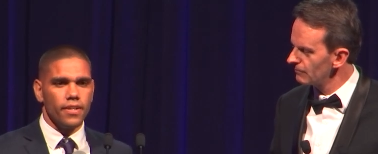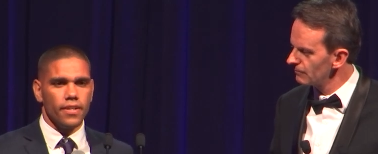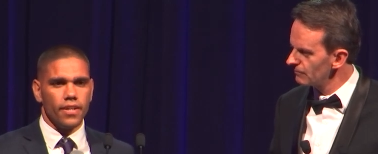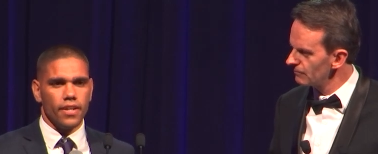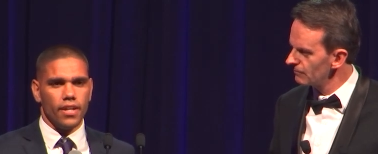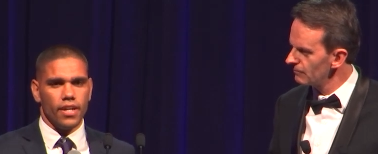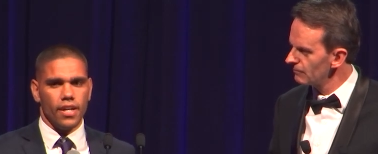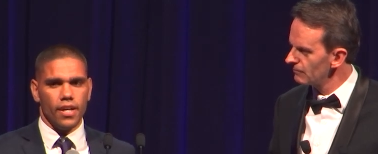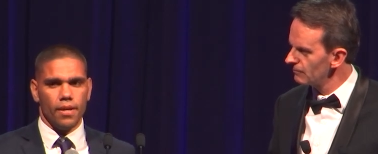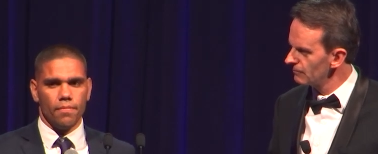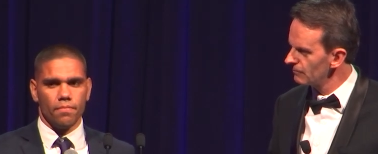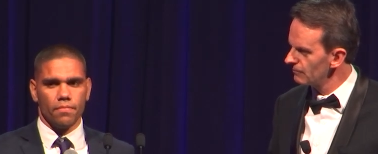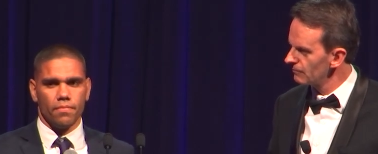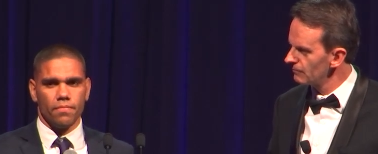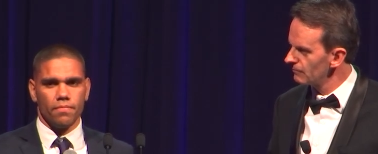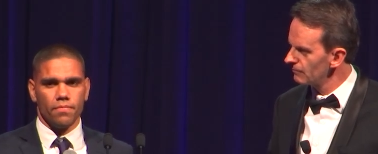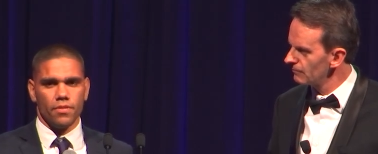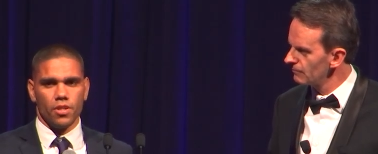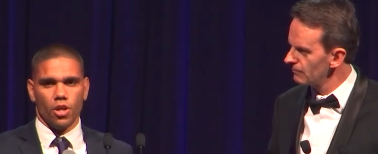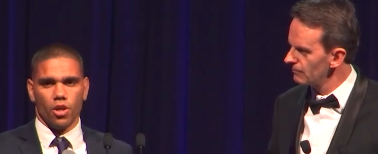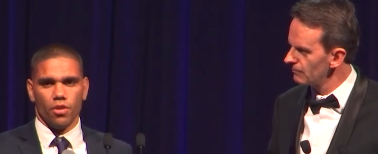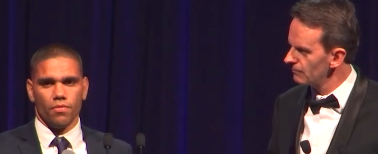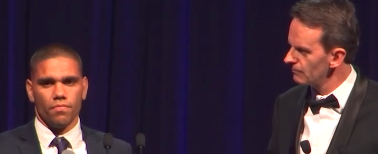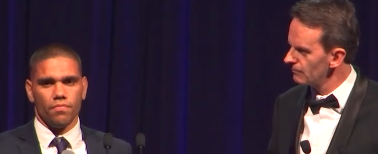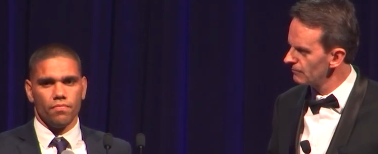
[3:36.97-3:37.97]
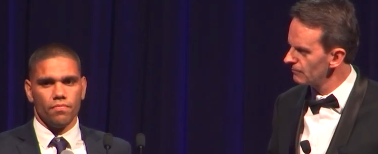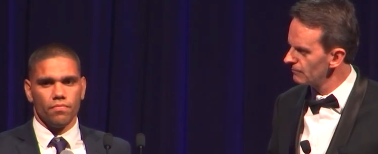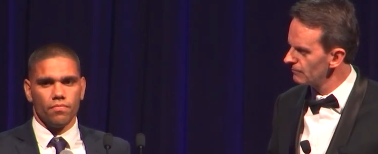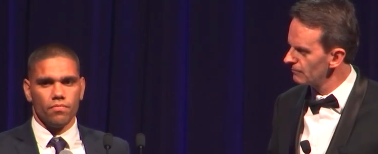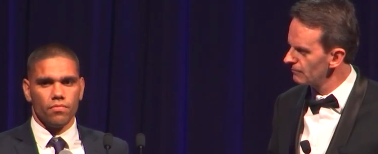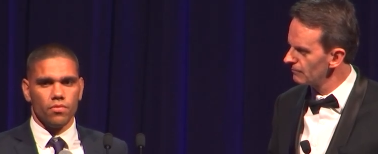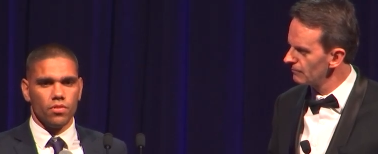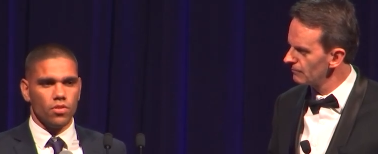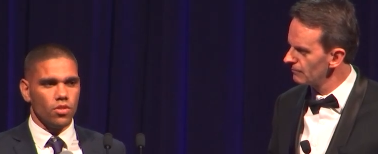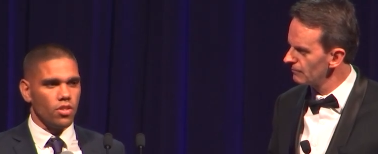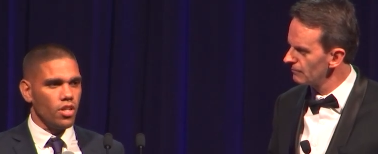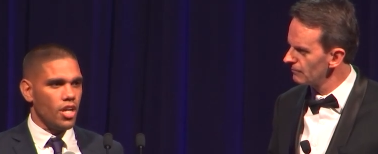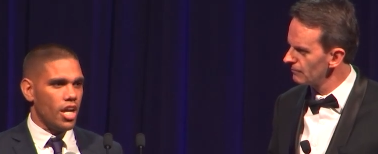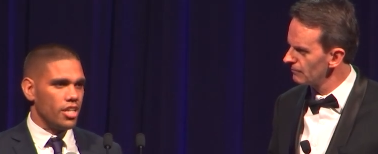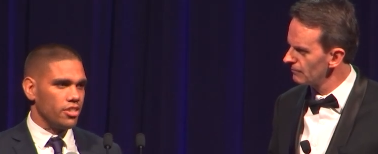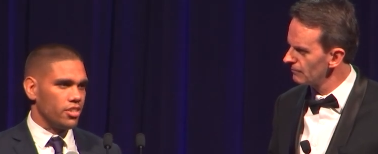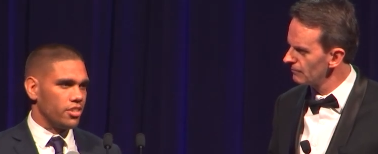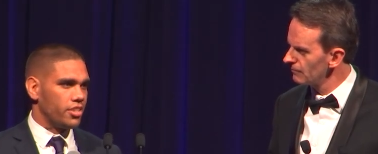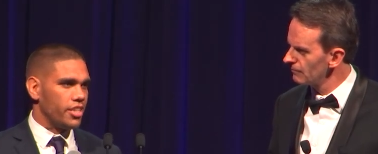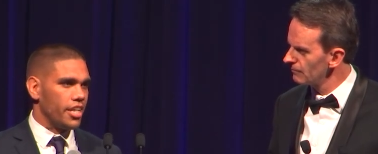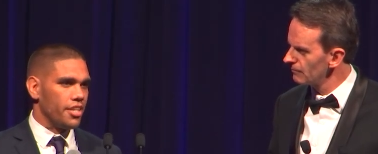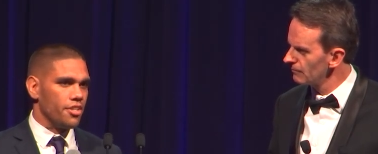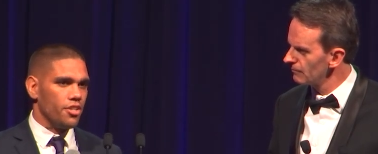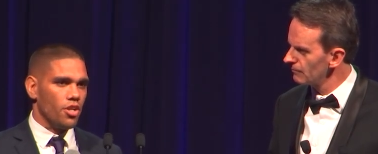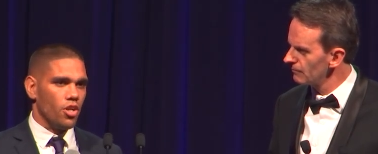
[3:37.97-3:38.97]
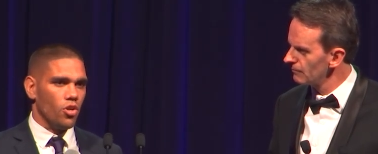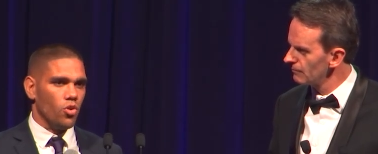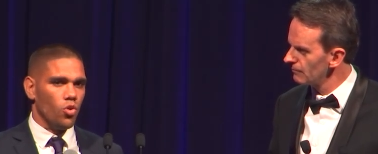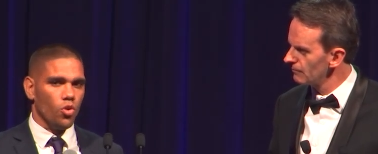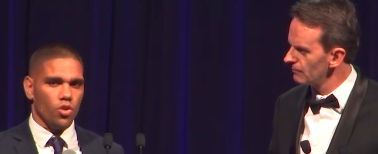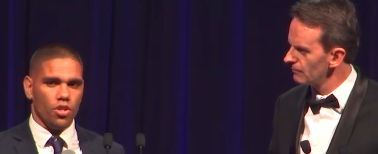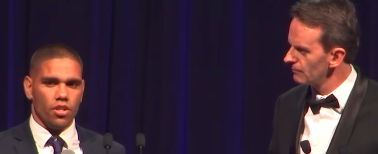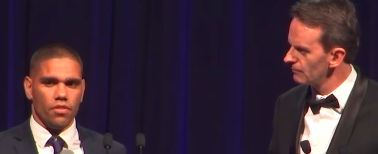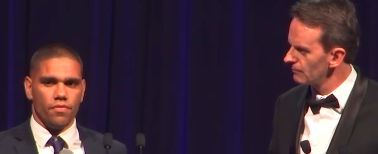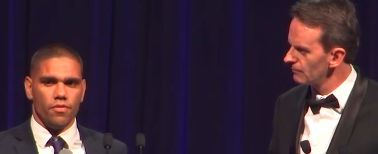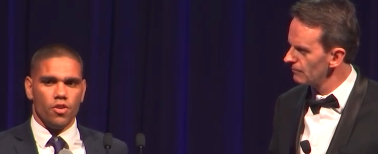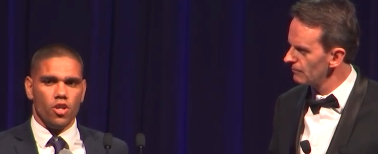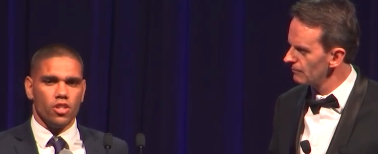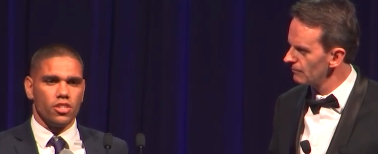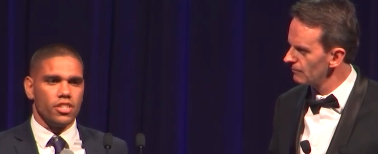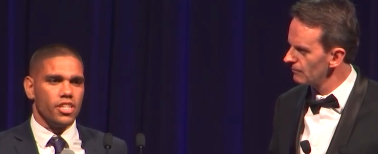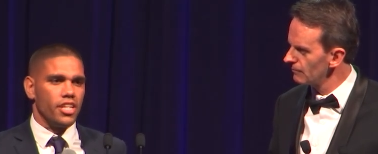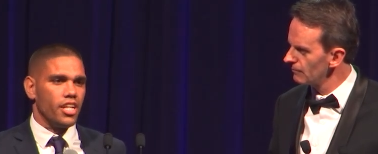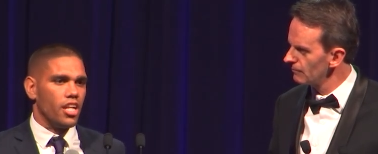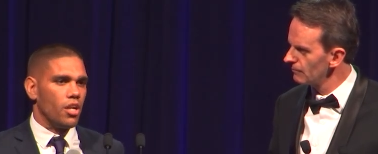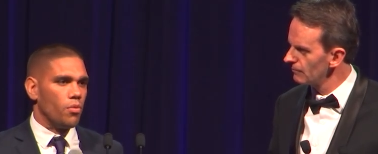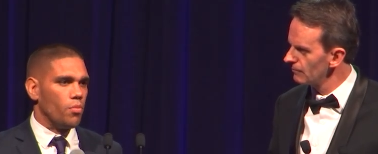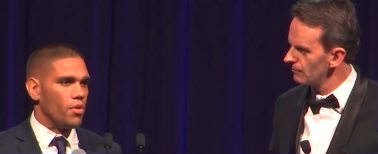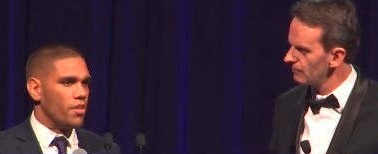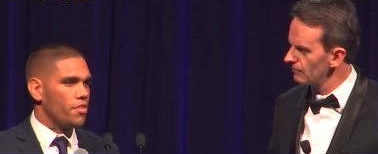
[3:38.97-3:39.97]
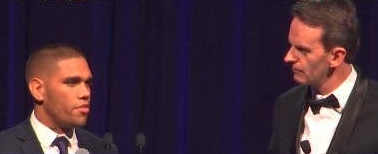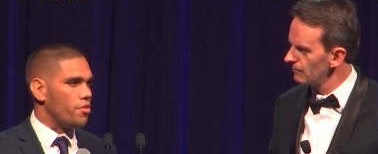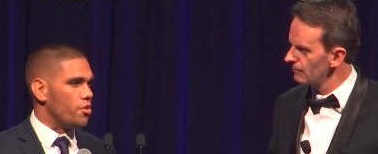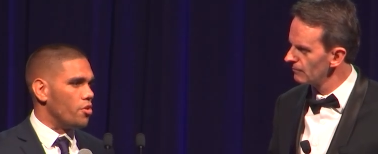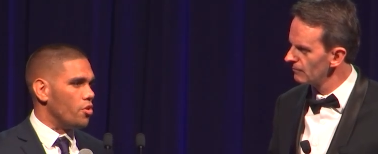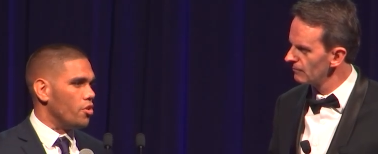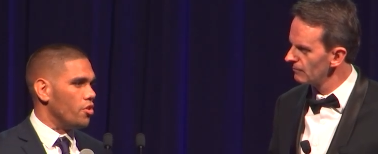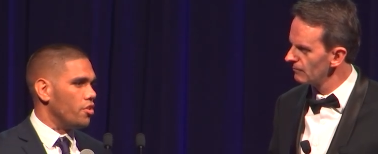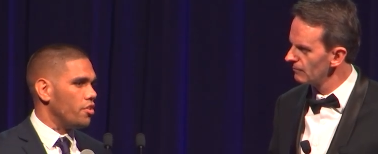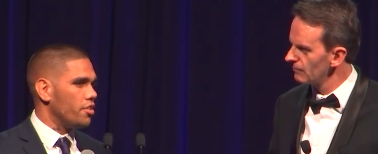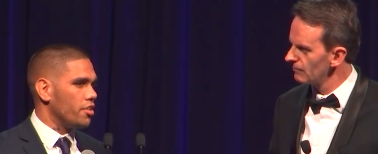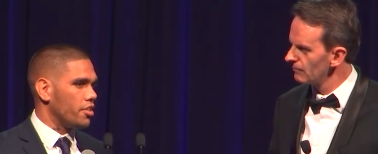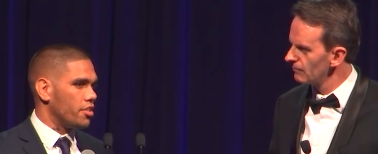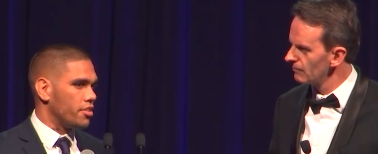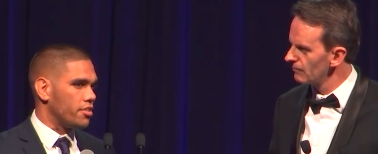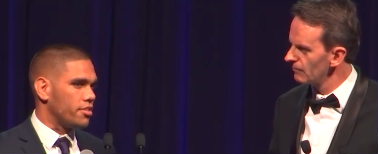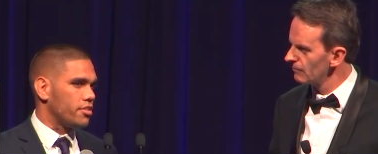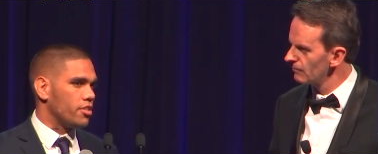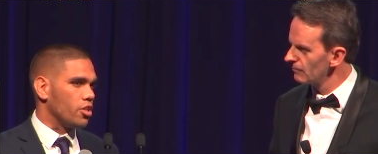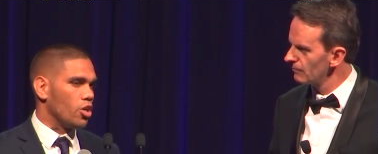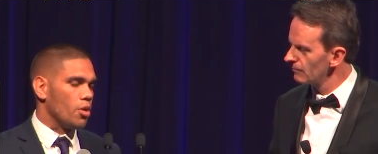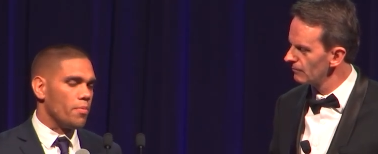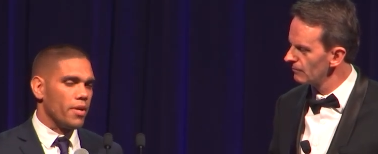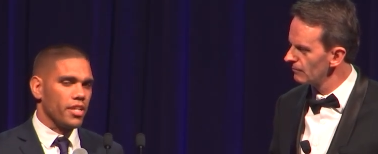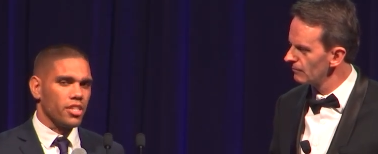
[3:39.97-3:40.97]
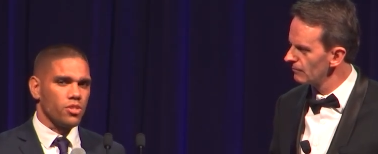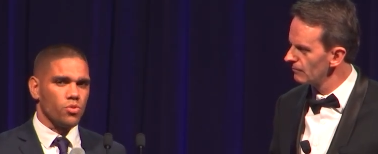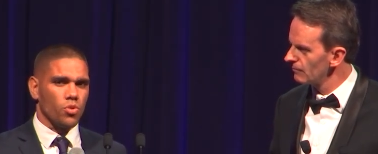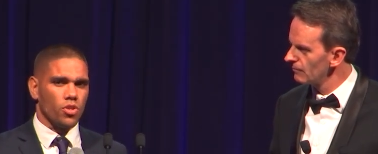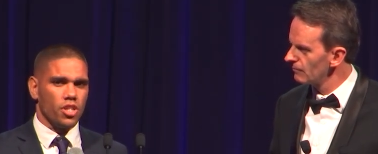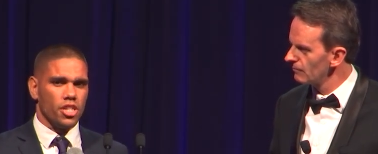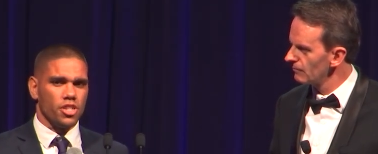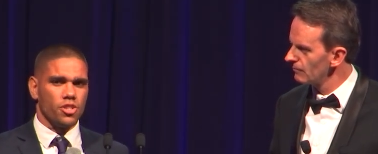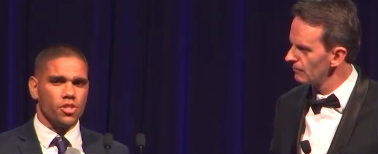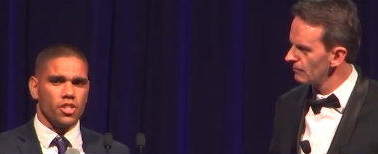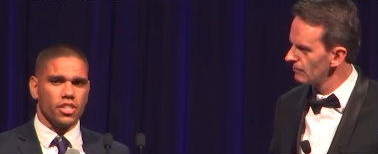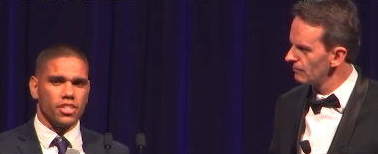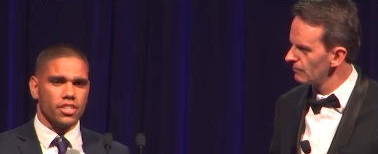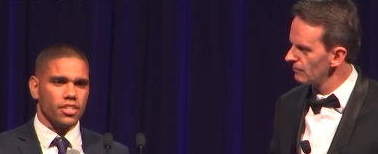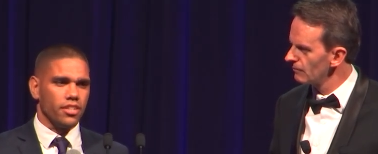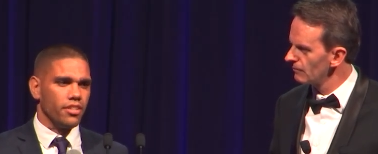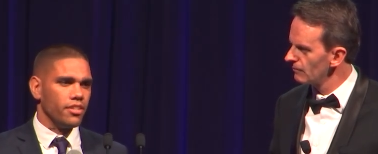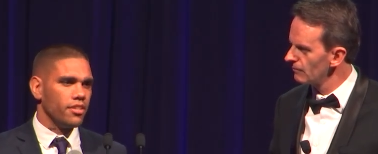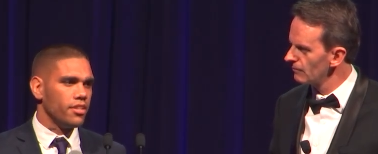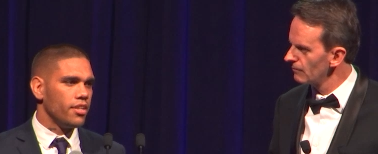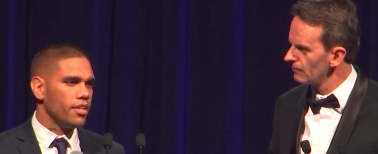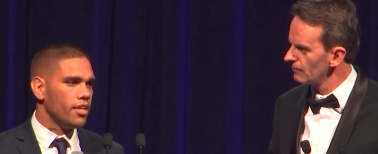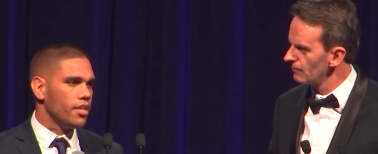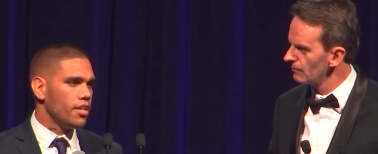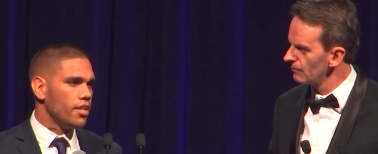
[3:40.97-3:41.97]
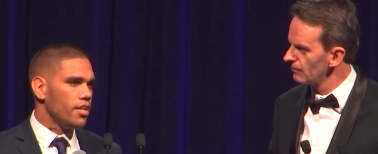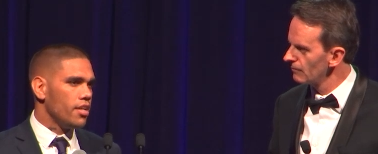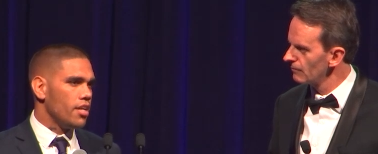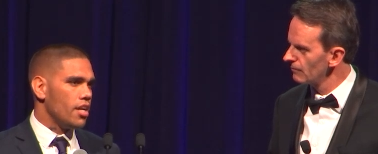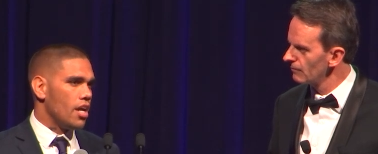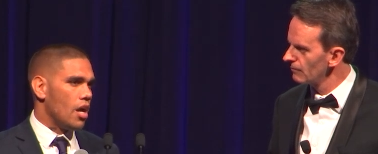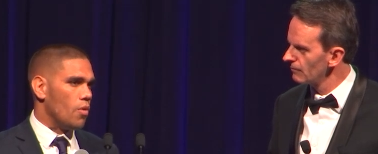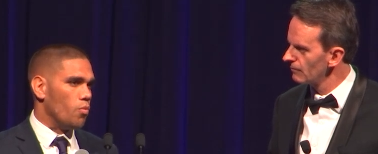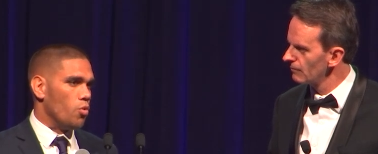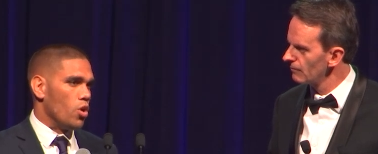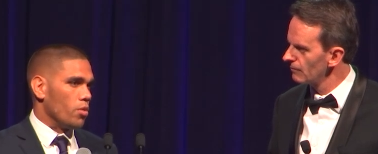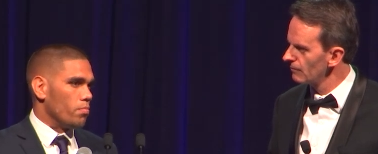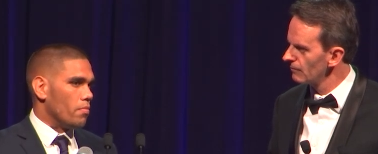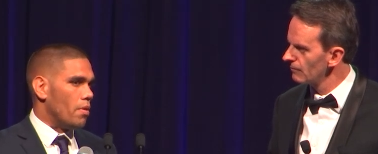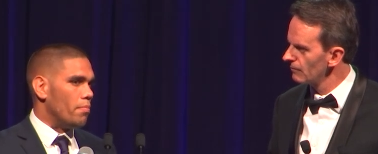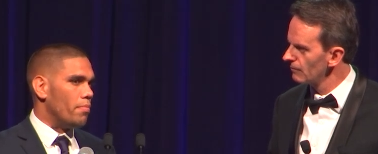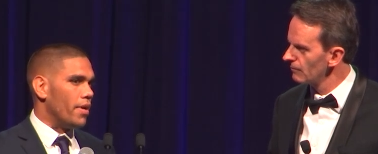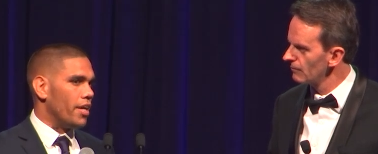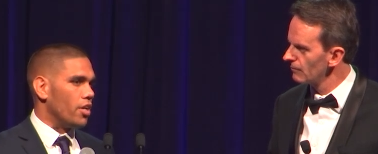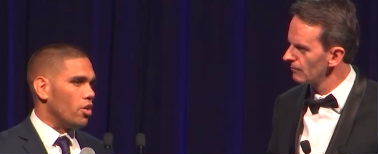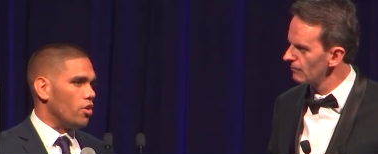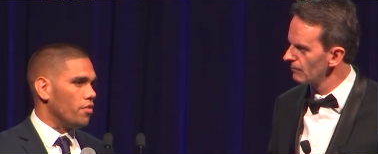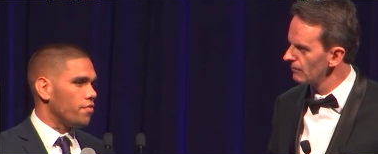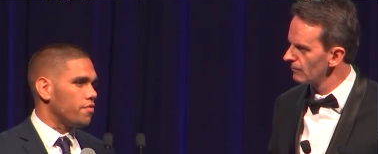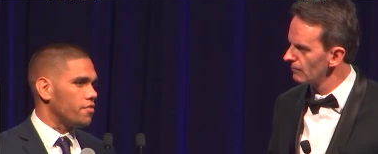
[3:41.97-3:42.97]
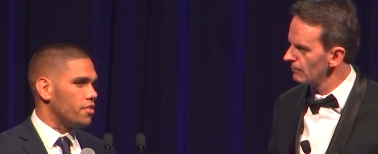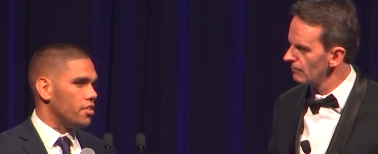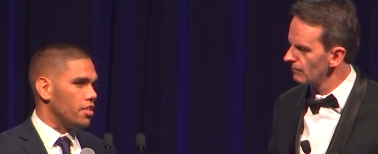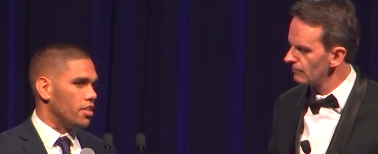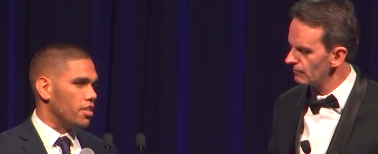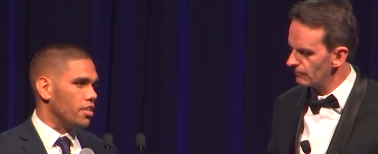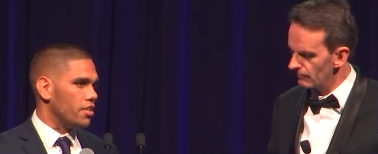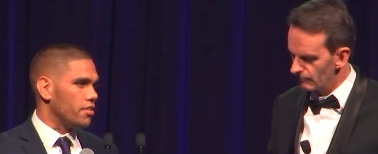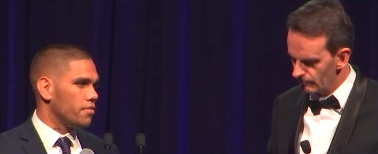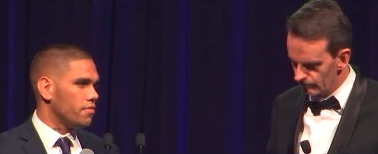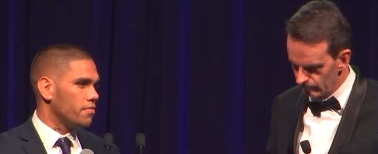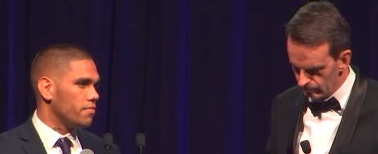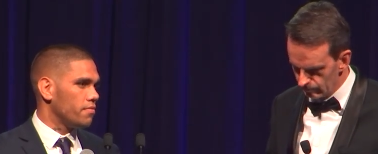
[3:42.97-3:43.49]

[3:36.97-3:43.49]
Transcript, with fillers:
Speaker 1: Um, you know, as I said, you know, all the adversity that I went through to, to go back to Swan Districts and, and work my butt off to,